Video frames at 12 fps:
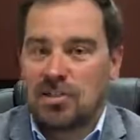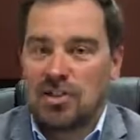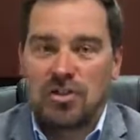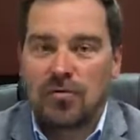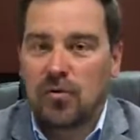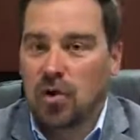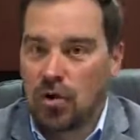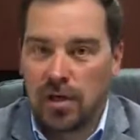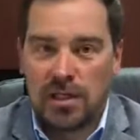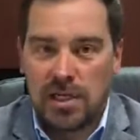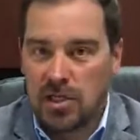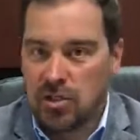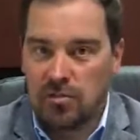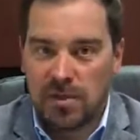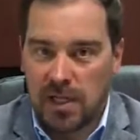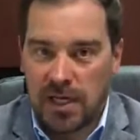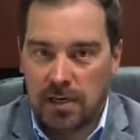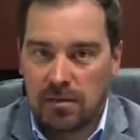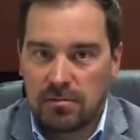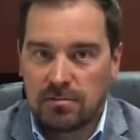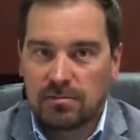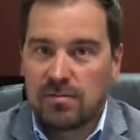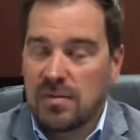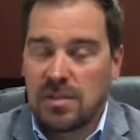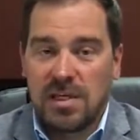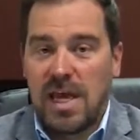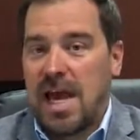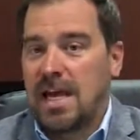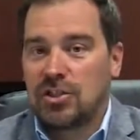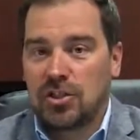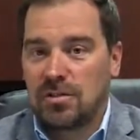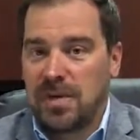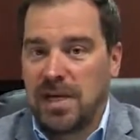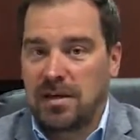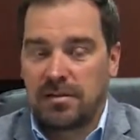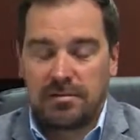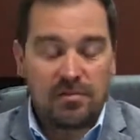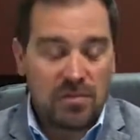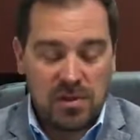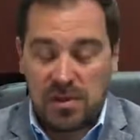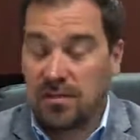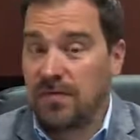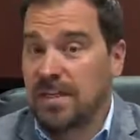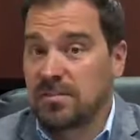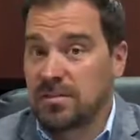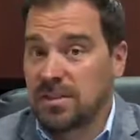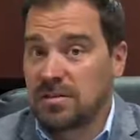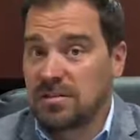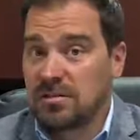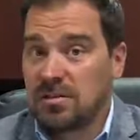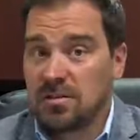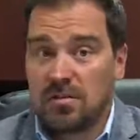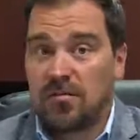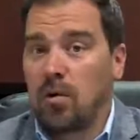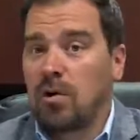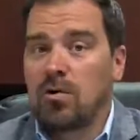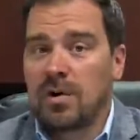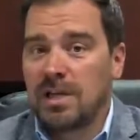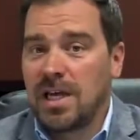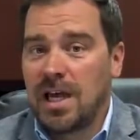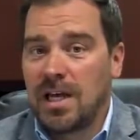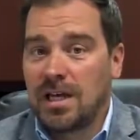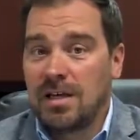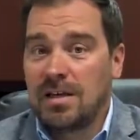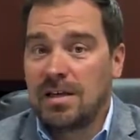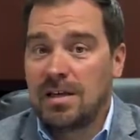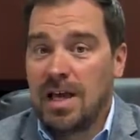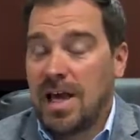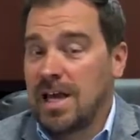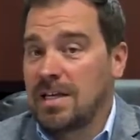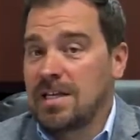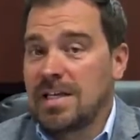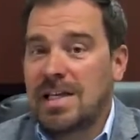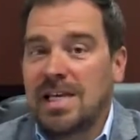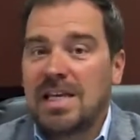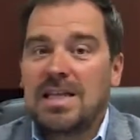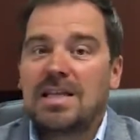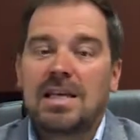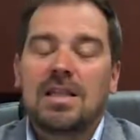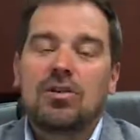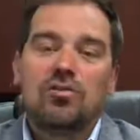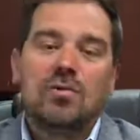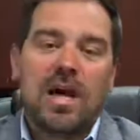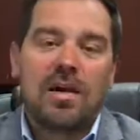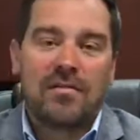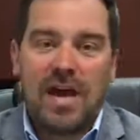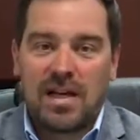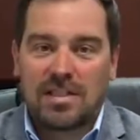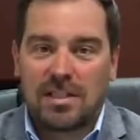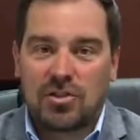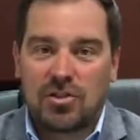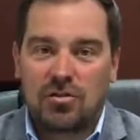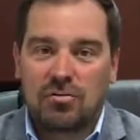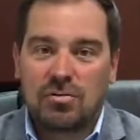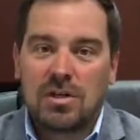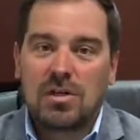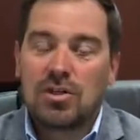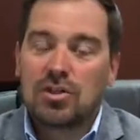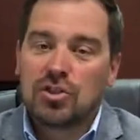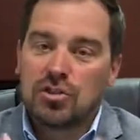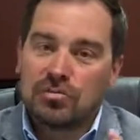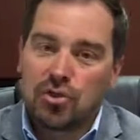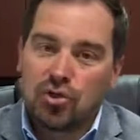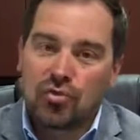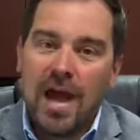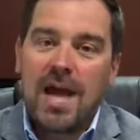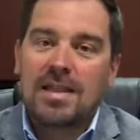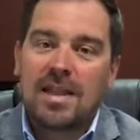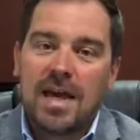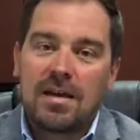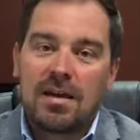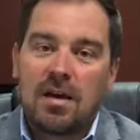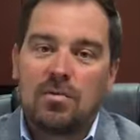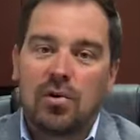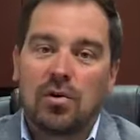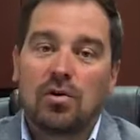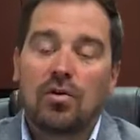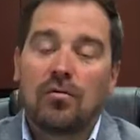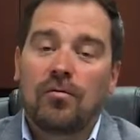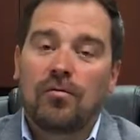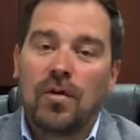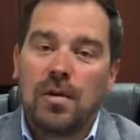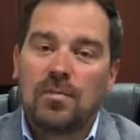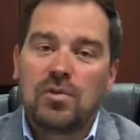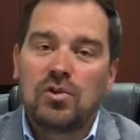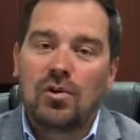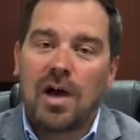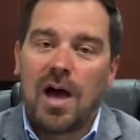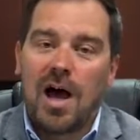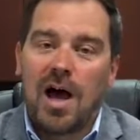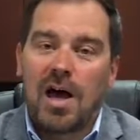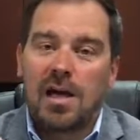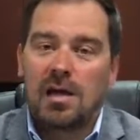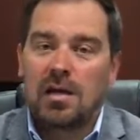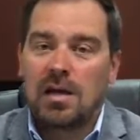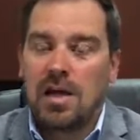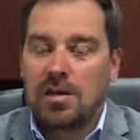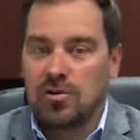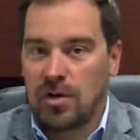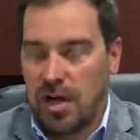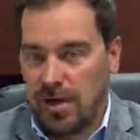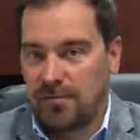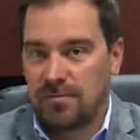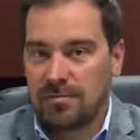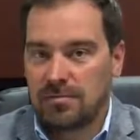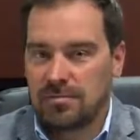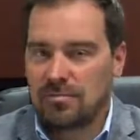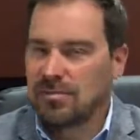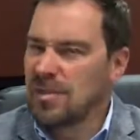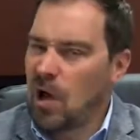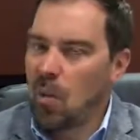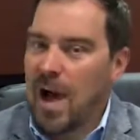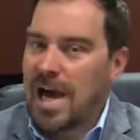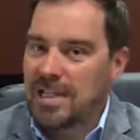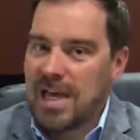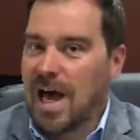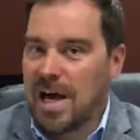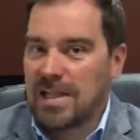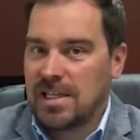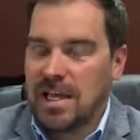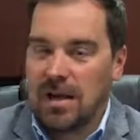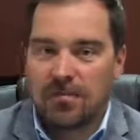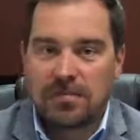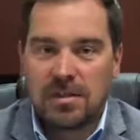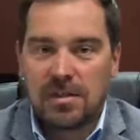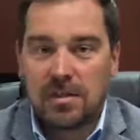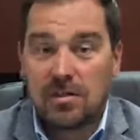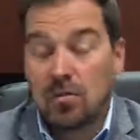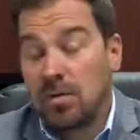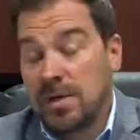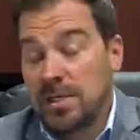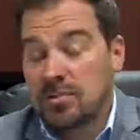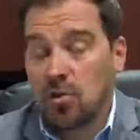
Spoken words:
that you've currently accumulated. The cash in the bank, the investments, the 401k, and anything that you have access to, subtract that number from your I and your F. Now, why the I and the F? Well, because